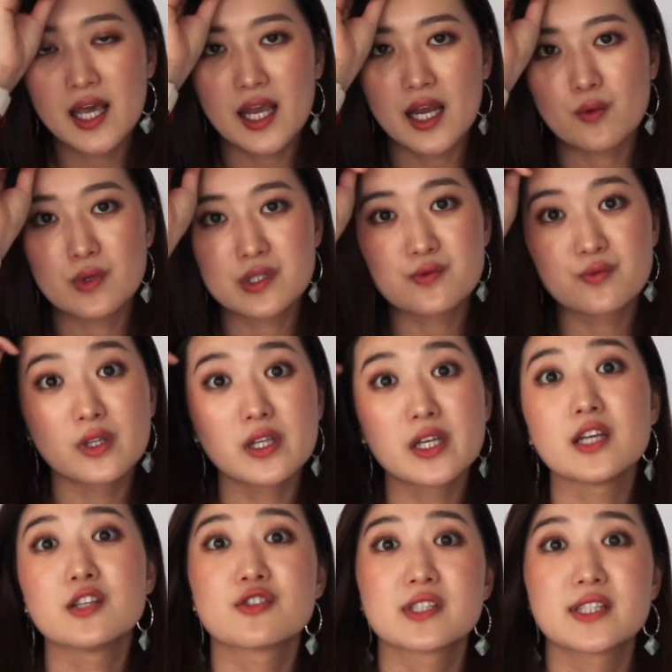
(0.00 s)
And what's
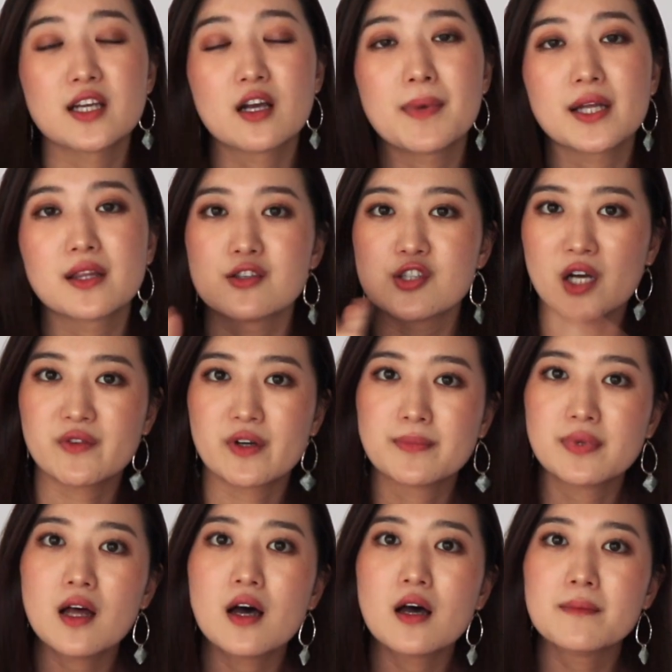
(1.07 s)
really interesting about the java
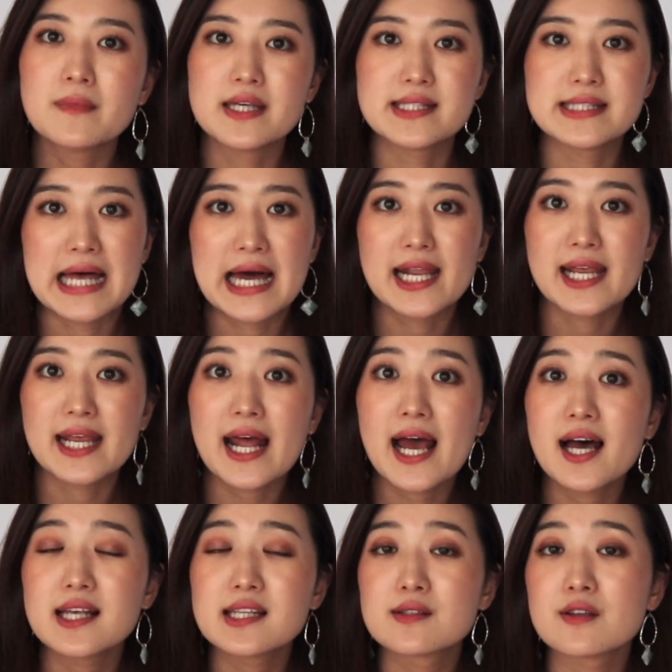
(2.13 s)
plum is that it
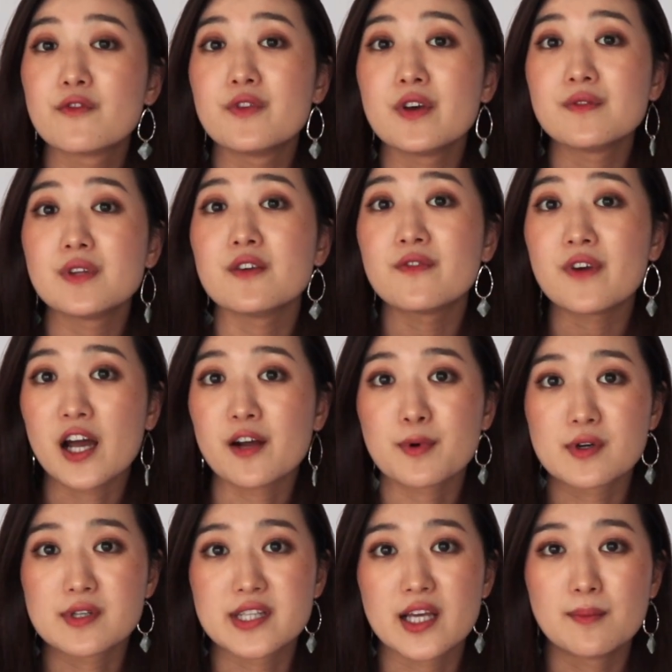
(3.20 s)
has
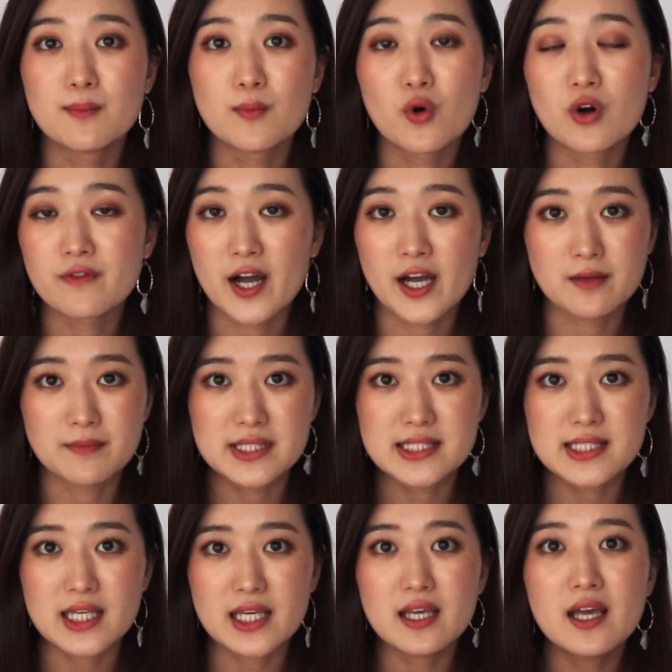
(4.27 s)
55% more vitamin
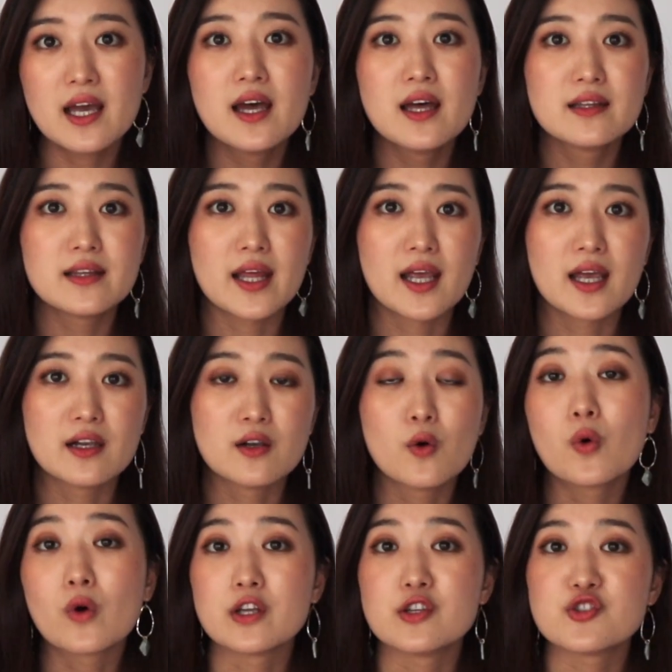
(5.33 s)
C than
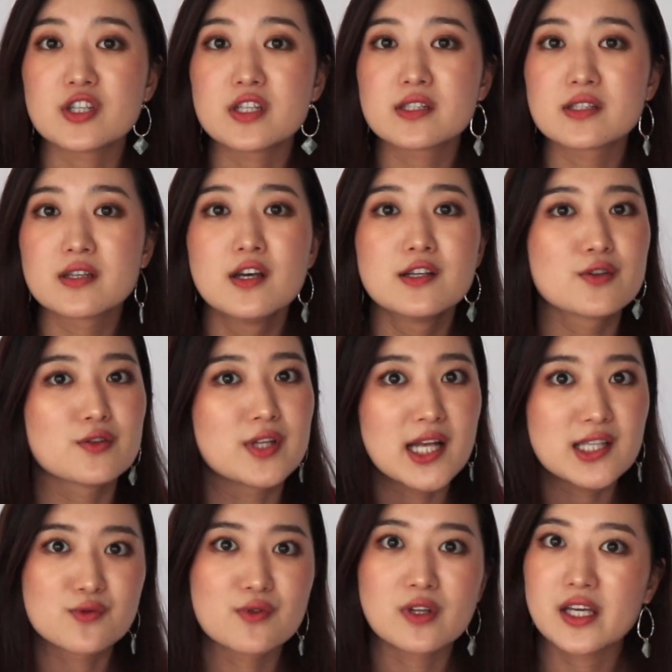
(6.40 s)
oranges. So
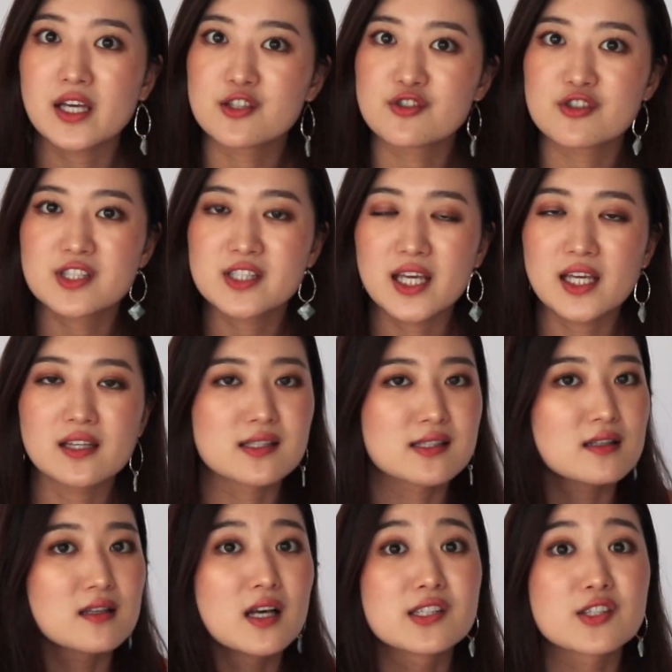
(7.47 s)
that's really interesting. This
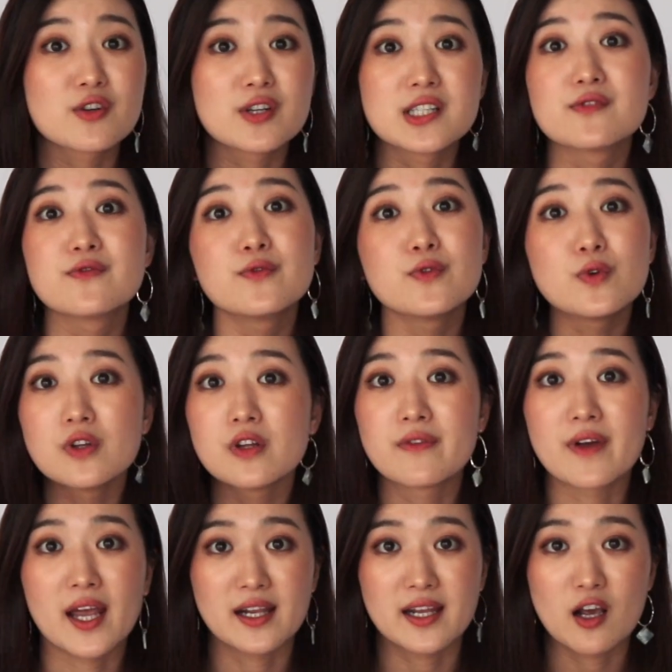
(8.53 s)
cleanser is full of
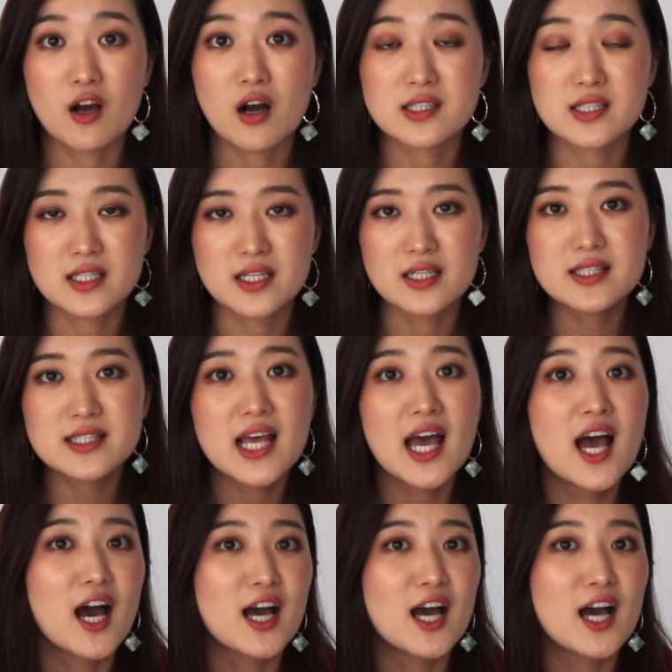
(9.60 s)
antioxidants.